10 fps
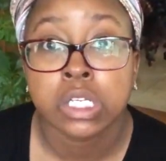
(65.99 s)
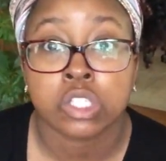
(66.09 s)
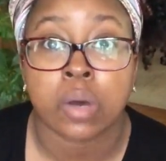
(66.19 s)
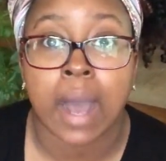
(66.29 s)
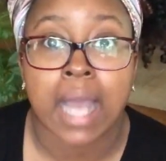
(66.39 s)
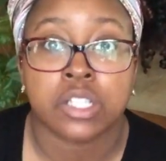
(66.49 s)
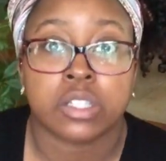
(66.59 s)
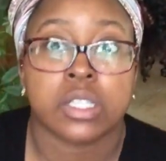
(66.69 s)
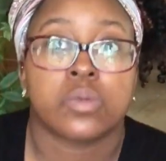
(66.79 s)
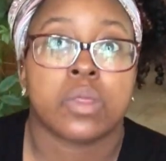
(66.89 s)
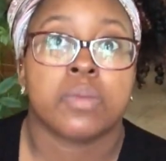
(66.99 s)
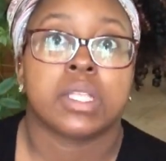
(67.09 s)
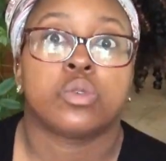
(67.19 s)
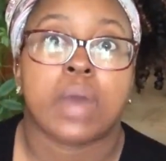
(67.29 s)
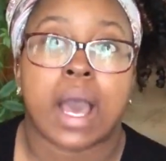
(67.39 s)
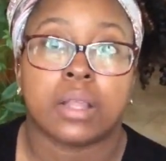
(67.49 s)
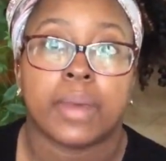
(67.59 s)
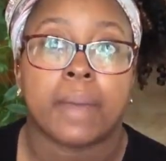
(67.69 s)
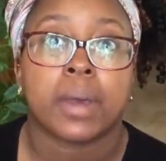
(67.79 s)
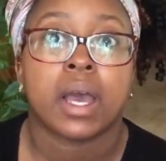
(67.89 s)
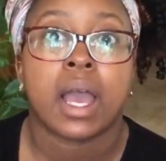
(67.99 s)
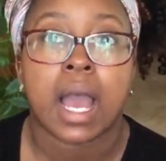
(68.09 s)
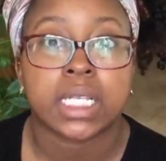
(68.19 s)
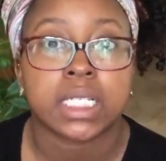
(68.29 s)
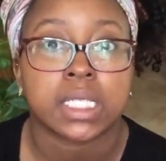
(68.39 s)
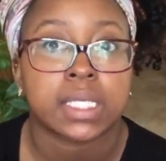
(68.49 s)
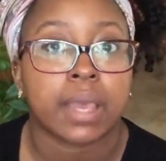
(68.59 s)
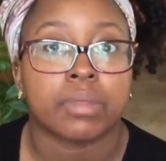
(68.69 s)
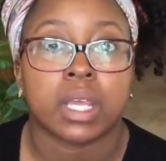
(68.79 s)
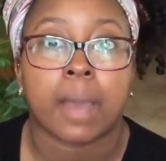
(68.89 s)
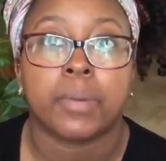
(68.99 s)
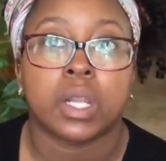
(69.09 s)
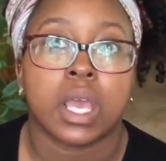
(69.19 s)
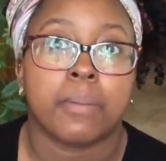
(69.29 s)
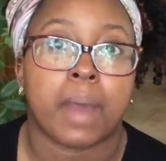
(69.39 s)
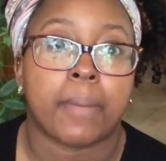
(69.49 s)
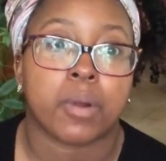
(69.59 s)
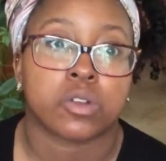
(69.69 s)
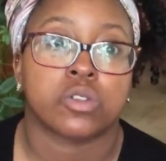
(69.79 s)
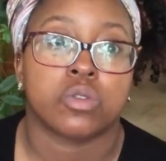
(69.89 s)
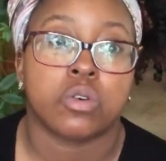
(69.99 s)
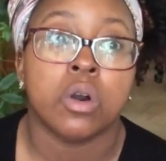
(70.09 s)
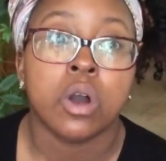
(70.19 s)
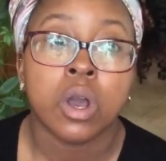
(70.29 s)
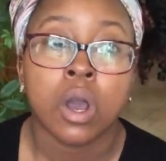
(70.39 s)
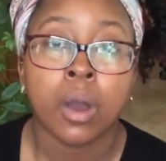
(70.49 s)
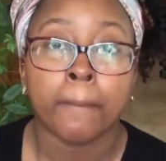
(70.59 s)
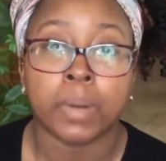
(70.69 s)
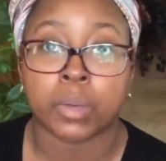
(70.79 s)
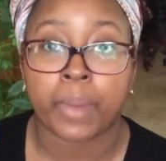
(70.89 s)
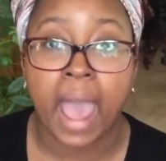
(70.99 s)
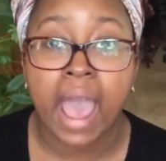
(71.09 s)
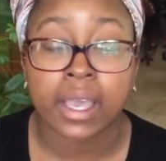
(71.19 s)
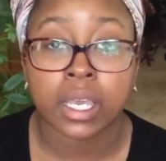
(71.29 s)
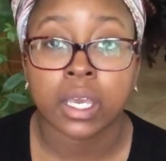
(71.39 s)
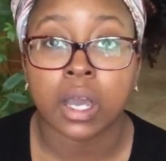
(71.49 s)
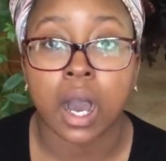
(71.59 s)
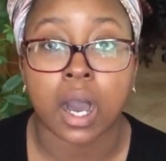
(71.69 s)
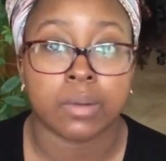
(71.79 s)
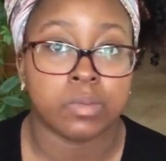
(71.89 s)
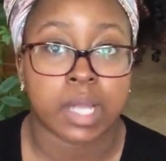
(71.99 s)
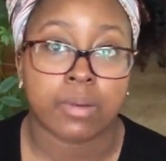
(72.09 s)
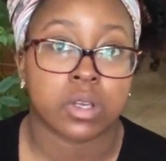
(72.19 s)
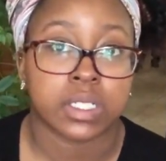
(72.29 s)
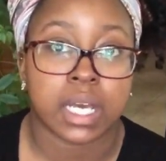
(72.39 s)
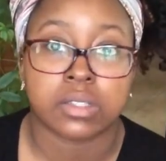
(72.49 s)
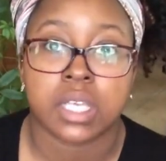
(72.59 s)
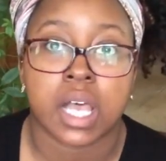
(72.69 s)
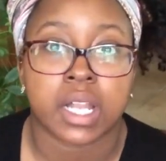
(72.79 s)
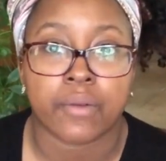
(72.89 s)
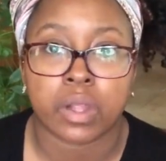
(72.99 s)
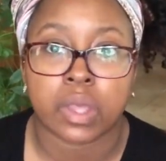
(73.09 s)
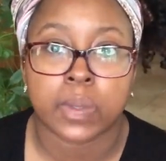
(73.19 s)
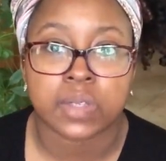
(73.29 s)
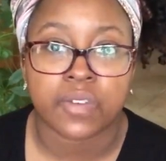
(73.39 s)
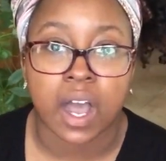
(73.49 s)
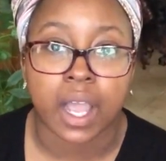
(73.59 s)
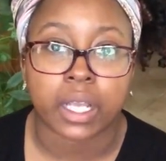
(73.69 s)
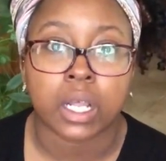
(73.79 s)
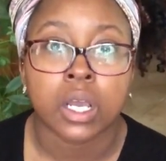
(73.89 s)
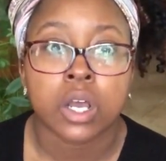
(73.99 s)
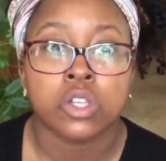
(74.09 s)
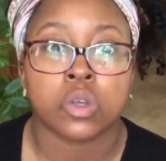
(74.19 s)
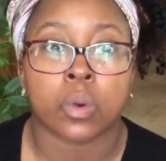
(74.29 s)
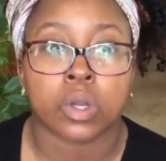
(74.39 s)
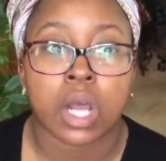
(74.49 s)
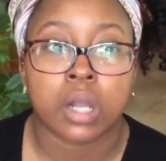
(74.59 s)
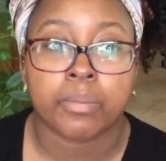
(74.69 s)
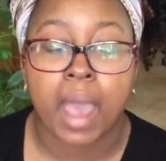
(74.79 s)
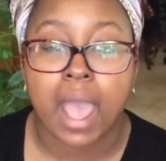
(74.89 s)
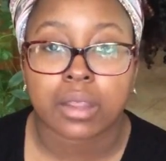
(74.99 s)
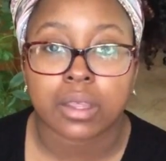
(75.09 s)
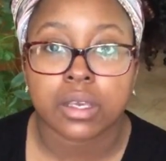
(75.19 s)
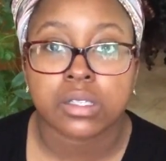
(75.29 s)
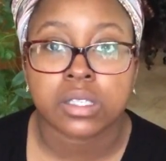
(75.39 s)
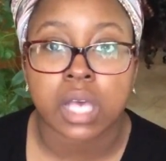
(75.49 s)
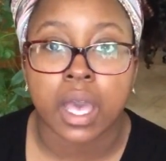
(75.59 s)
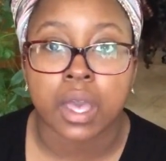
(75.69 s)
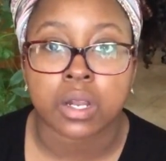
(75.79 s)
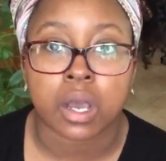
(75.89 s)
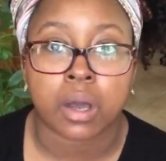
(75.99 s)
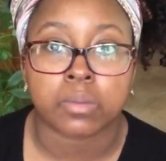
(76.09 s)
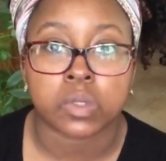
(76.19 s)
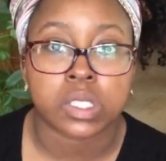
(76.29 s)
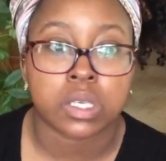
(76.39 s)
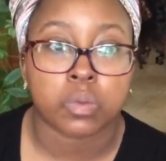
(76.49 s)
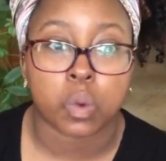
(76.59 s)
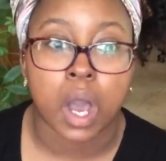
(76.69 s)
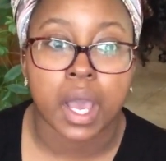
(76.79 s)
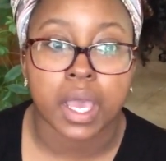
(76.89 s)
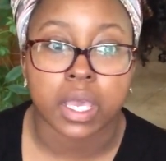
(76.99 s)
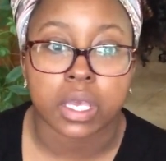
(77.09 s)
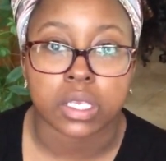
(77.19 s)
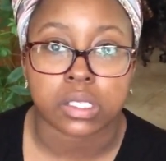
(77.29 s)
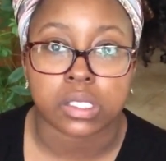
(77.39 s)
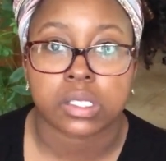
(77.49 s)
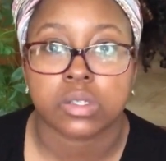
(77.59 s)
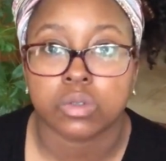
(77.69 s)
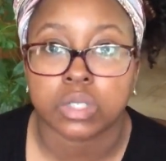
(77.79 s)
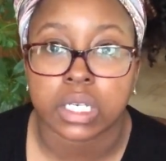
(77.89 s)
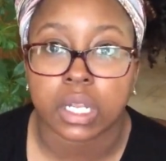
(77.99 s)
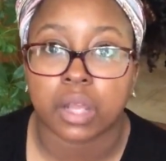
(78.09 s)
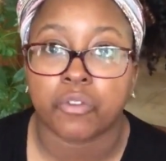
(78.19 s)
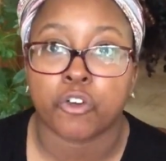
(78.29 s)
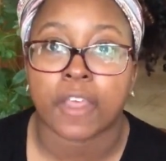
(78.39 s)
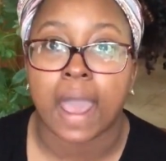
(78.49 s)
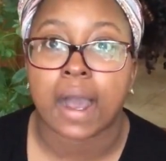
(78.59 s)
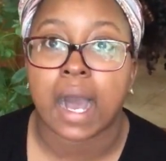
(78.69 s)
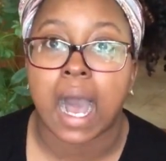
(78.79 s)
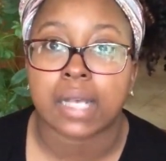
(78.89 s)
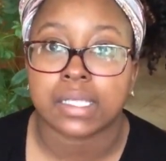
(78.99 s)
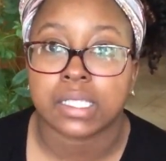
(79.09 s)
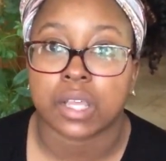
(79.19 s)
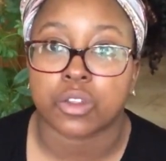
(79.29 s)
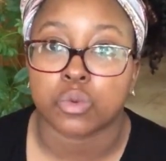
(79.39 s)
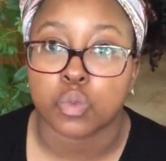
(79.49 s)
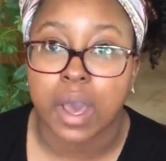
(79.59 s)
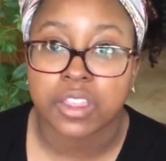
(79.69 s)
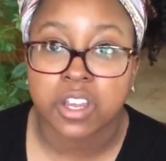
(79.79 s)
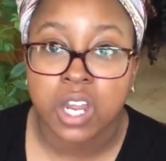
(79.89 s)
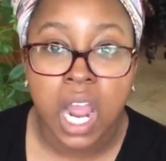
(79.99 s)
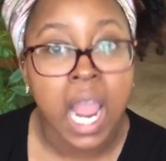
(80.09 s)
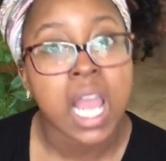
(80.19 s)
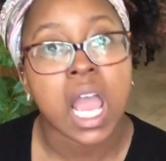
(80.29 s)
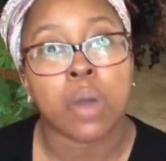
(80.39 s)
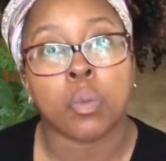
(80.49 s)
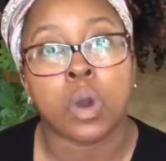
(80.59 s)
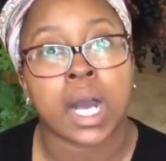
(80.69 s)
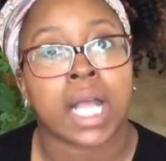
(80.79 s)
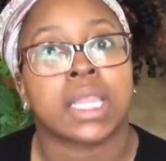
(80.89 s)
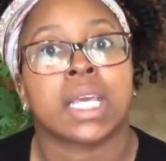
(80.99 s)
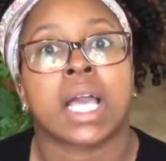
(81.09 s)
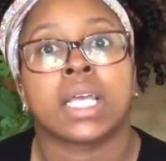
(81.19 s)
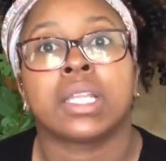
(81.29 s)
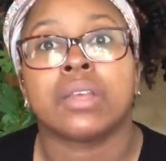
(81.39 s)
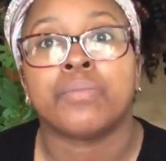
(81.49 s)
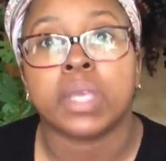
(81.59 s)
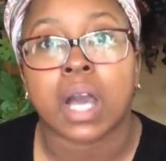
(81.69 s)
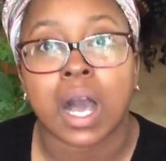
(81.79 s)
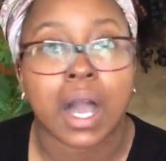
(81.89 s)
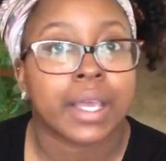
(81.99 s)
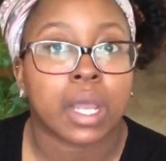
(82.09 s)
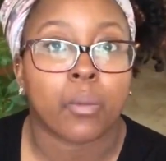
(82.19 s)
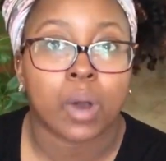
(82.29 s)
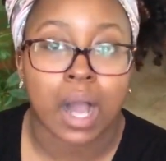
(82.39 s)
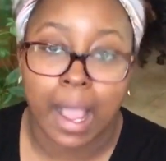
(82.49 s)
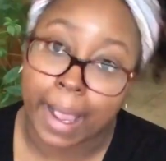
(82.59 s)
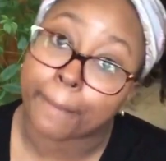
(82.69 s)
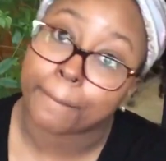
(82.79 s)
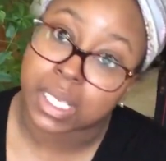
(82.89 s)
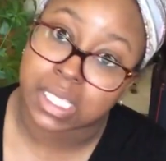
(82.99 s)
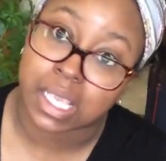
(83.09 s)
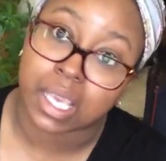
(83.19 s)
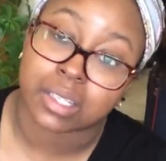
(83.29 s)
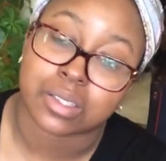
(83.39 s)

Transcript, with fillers: So I took this with me to Alabama. I did the same thing. I put it in my personal book bag um, when I was on Delta and everything was fine. So we're going to unpack this and um, see what is still needed for that hot southern weather and what I think I can leave behind and what I am missing.